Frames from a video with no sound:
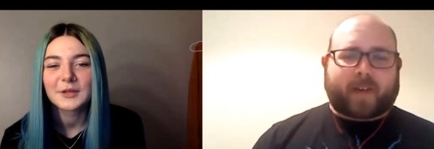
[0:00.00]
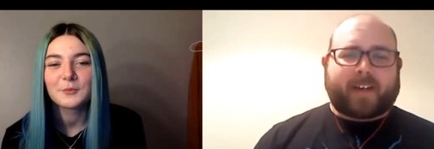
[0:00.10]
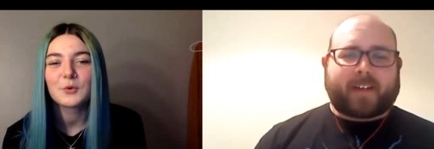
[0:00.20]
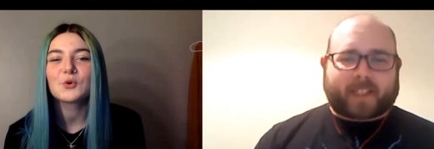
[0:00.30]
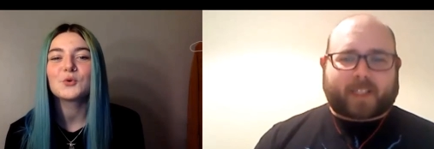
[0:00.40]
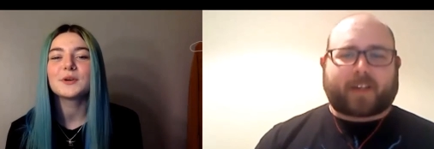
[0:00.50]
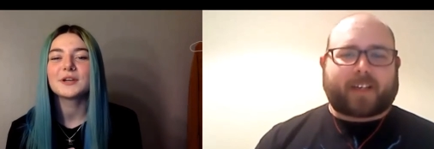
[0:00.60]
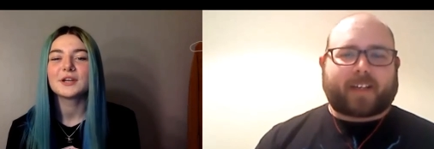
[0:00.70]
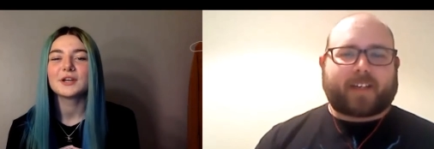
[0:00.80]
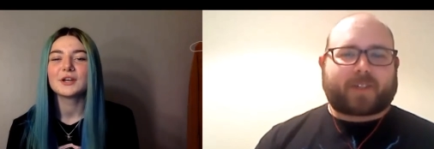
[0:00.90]
Speaker 1: your mind? Is it turkey
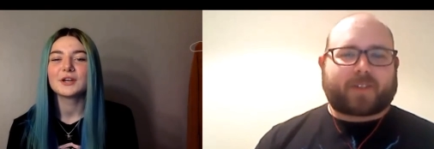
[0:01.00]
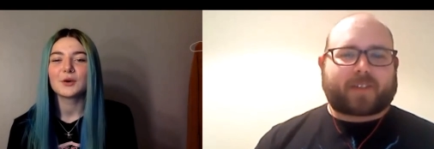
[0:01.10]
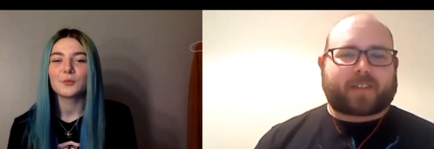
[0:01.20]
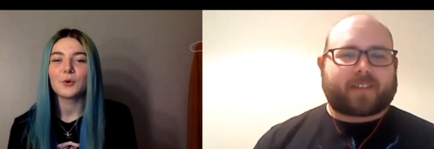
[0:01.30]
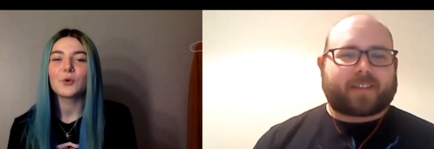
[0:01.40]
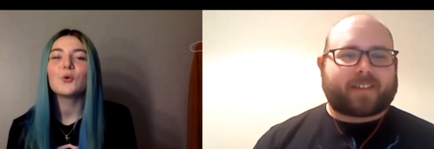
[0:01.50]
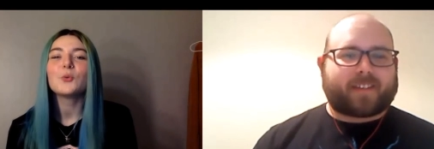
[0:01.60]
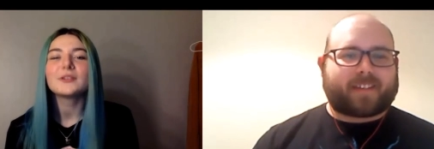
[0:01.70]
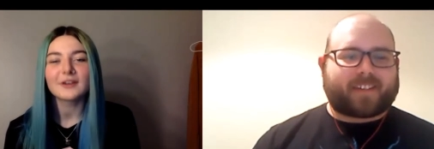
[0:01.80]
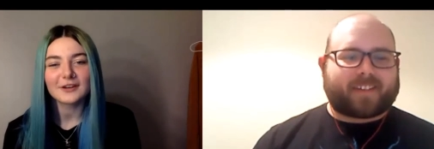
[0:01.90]
dinosaurs? We'll go
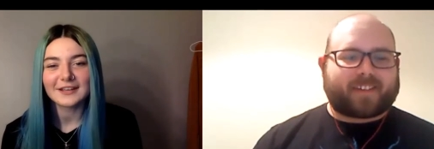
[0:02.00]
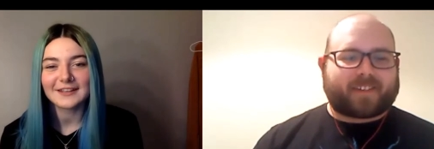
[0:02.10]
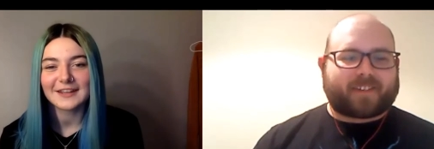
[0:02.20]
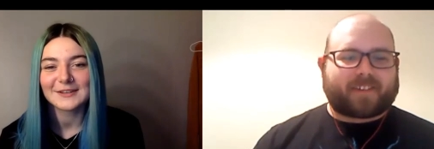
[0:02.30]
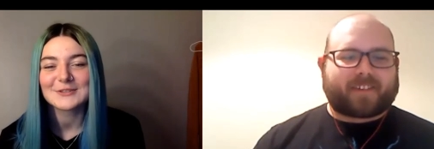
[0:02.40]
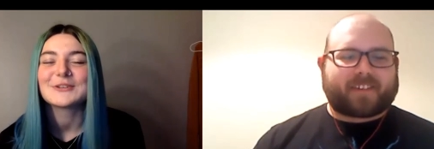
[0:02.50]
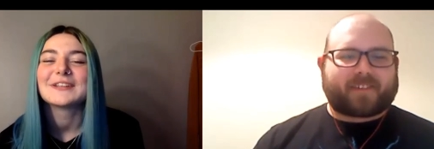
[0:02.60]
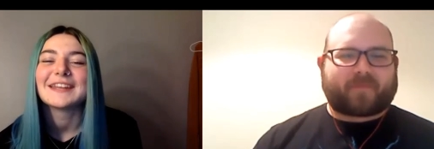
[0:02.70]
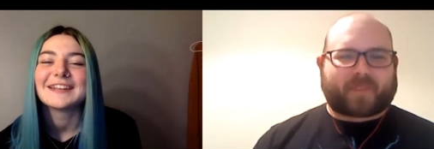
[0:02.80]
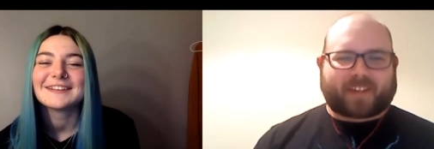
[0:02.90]
with turkey dinosaur
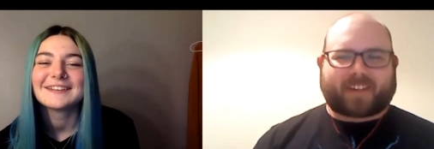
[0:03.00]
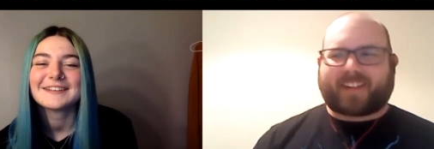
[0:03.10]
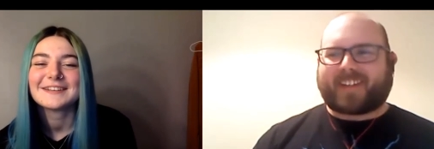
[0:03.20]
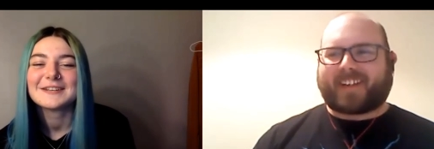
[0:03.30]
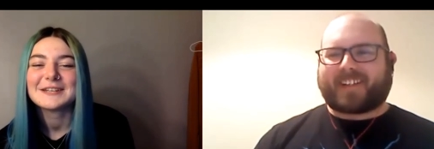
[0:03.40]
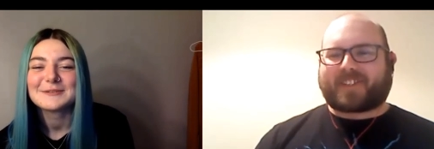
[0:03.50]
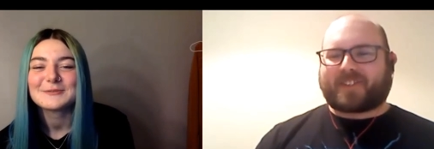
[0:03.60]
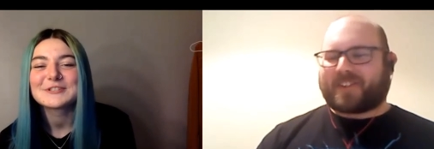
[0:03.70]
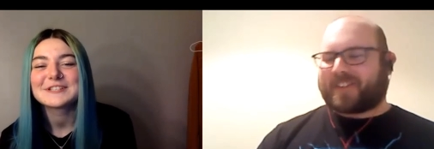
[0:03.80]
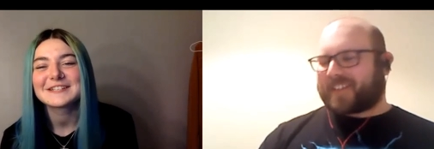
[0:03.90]
then. Turkey
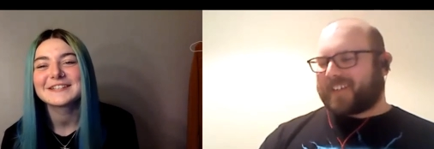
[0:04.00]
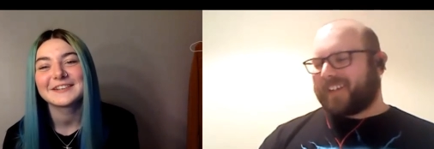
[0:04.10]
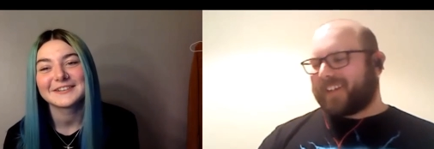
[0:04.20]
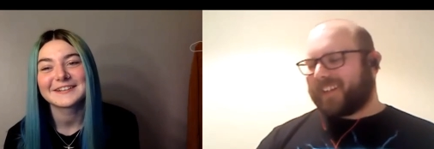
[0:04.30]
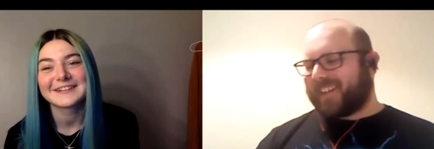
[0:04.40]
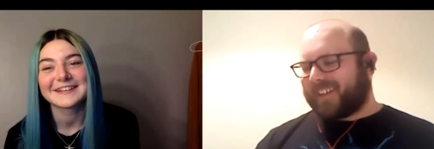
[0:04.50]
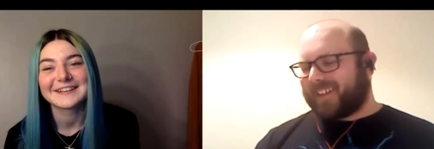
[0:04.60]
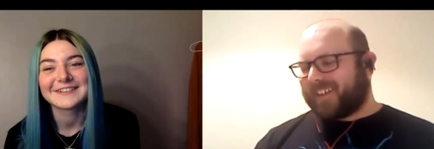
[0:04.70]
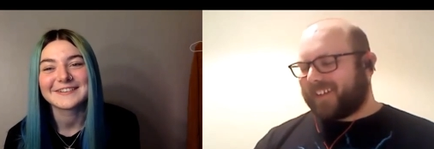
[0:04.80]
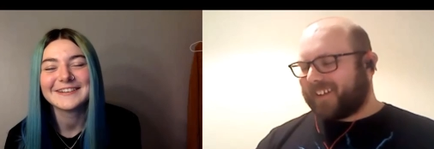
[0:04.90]
dinosaurs. We'll change it to a turkey
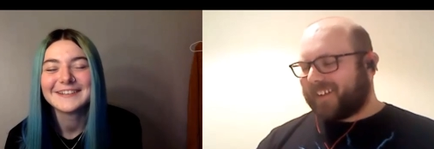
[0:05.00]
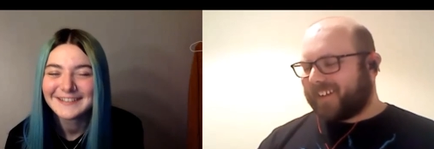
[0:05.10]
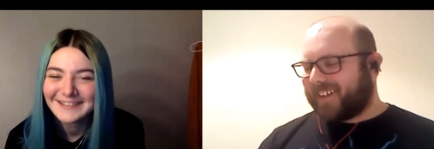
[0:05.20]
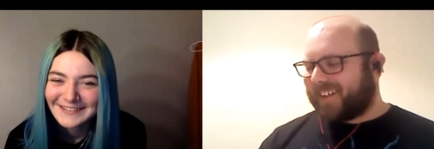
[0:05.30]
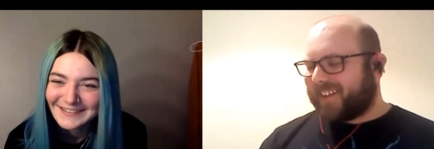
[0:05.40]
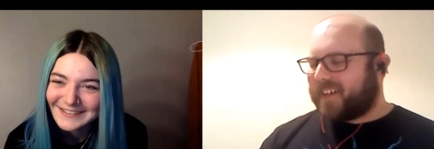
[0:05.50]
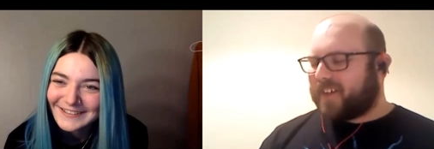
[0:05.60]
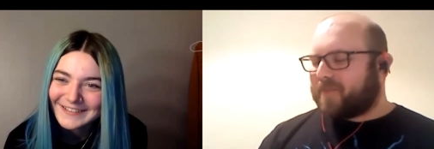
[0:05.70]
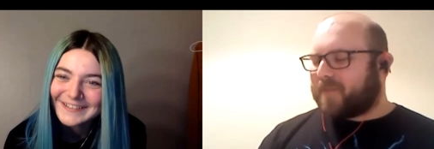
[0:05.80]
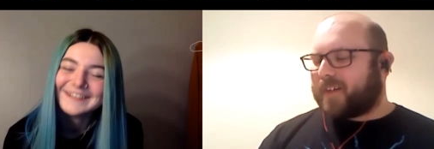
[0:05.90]
dinosaur.
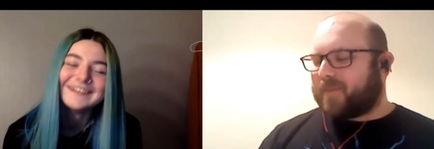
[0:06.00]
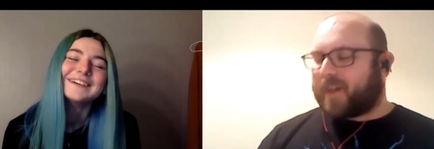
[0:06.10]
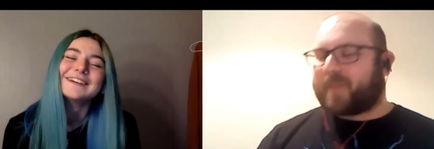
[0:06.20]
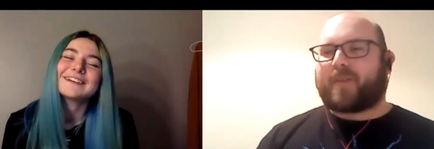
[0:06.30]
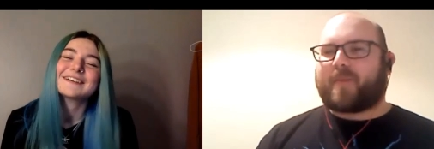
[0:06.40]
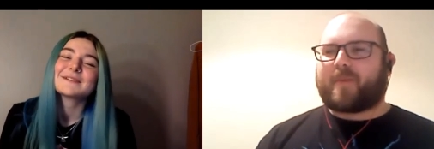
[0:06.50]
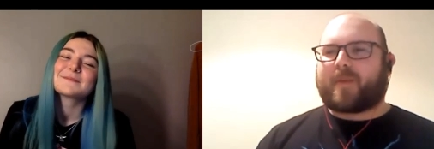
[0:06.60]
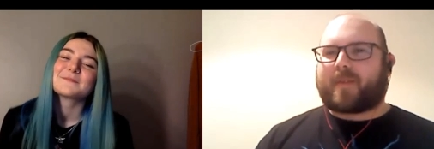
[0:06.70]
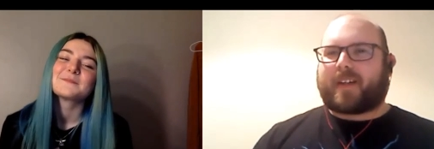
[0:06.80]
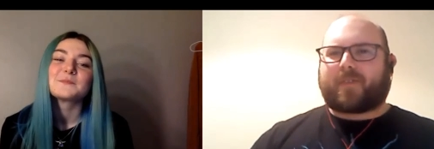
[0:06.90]
Speaker 2: But I
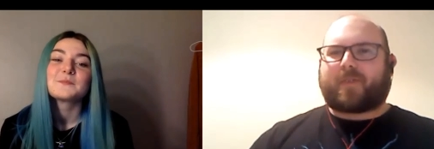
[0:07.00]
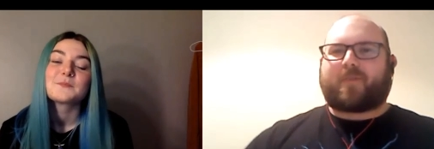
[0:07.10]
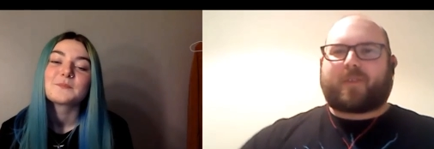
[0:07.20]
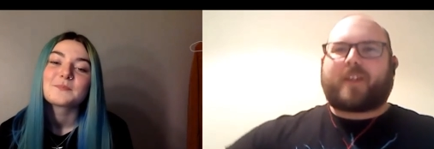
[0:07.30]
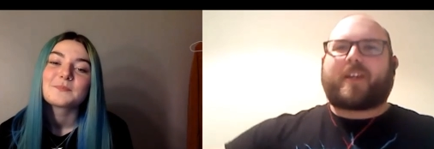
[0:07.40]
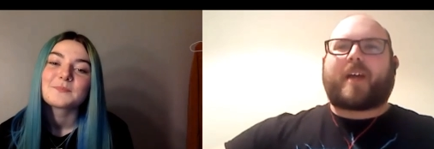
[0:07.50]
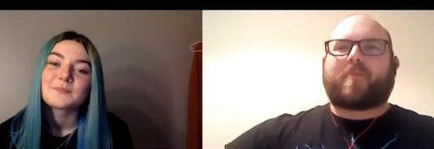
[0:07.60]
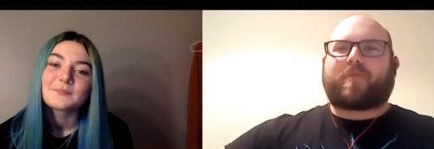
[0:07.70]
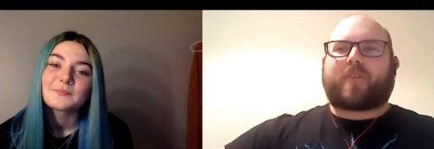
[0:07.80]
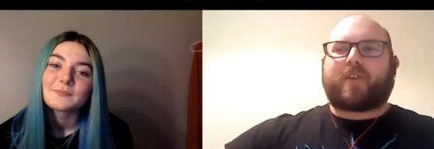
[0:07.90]
remember, you get
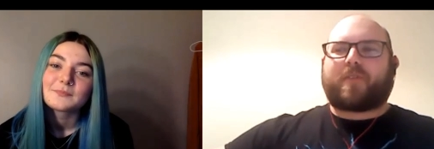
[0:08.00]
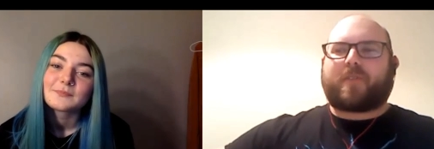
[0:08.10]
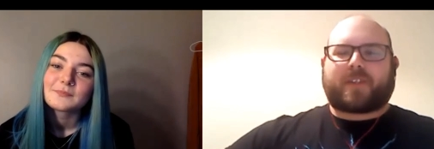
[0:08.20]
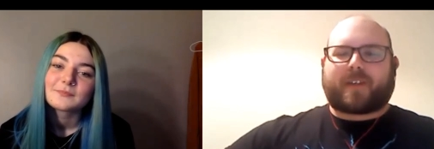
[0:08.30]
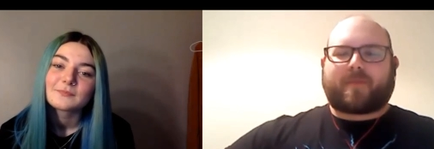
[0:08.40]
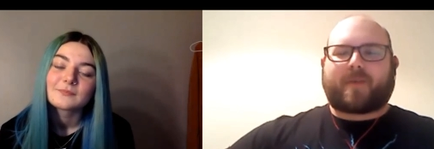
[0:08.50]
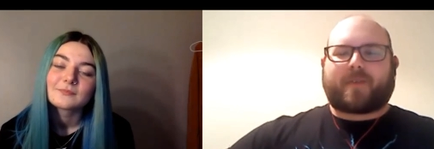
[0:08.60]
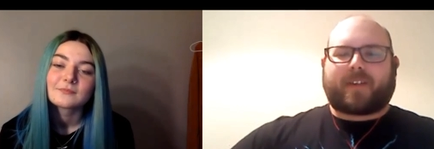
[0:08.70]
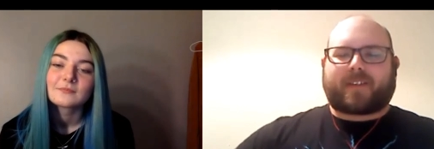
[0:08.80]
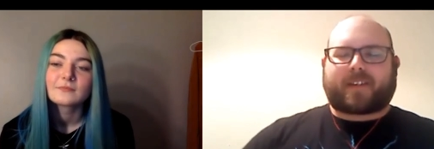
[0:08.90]
in farm foods. I remember
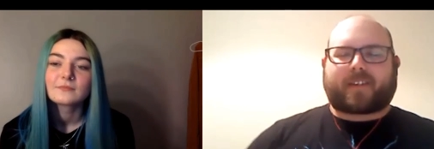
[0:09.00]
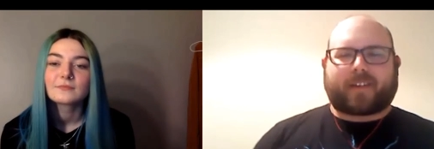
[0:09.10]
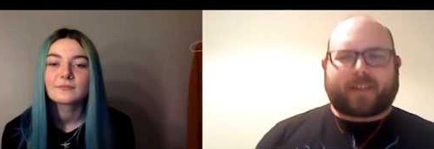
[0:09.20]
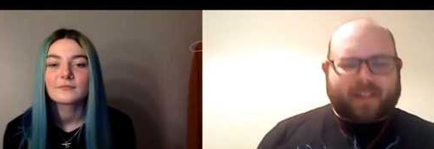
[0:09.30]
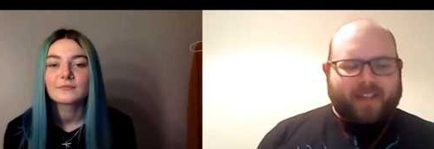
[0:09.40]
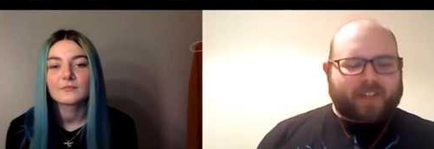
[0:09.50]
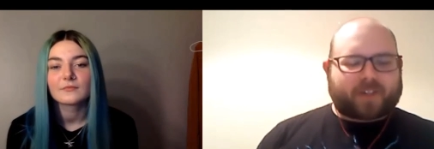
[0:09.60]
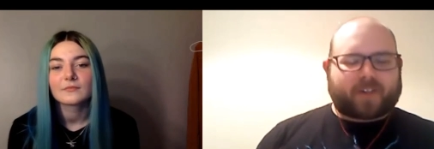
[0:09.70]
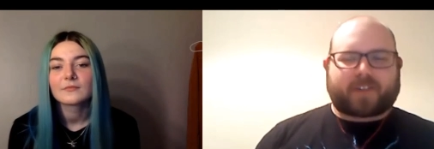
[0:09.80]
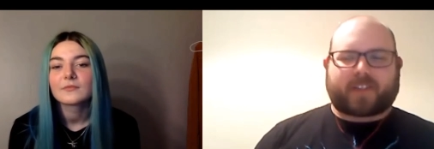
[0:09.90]
you used to get turkey
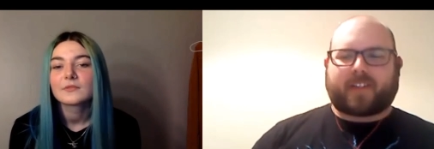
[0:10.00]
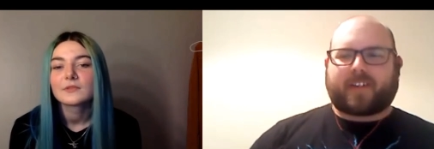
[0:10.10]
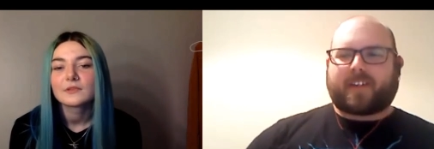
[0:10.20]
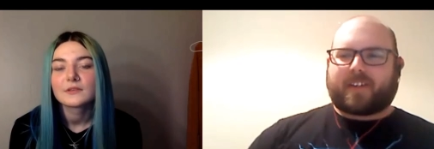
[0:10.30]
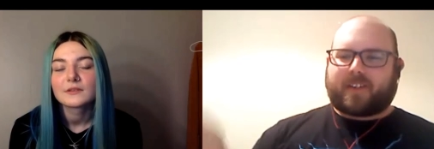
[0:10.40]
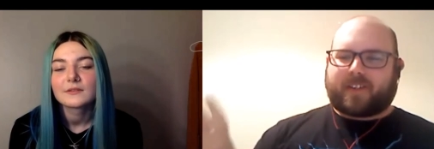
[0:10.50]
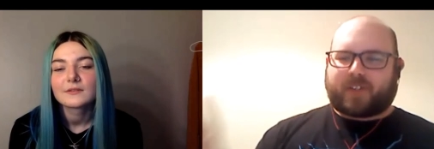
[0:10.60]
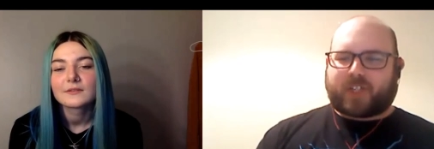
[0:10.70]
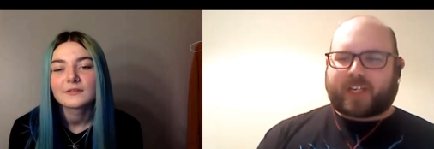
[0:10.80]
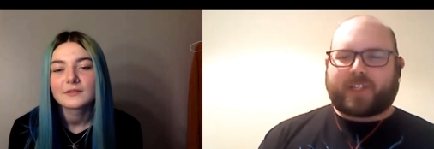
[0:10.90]
dinosaurs,
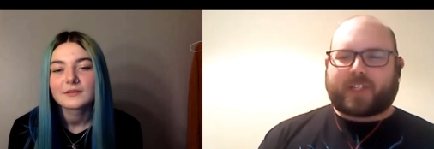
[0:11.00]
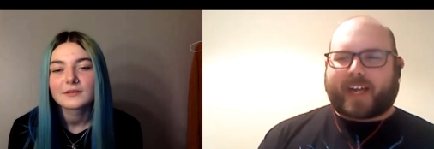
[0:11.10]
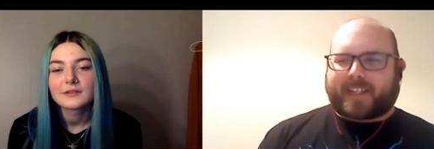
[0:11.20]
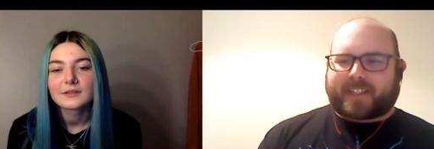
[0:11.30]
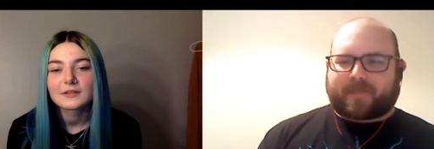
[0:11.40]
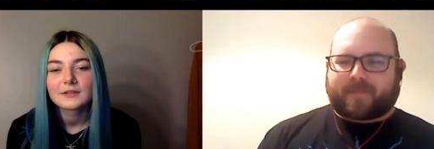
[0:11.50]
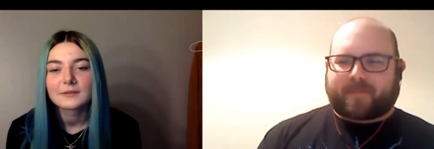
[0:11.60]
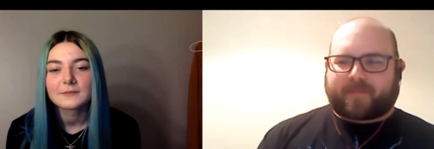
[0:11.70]
chicken jets.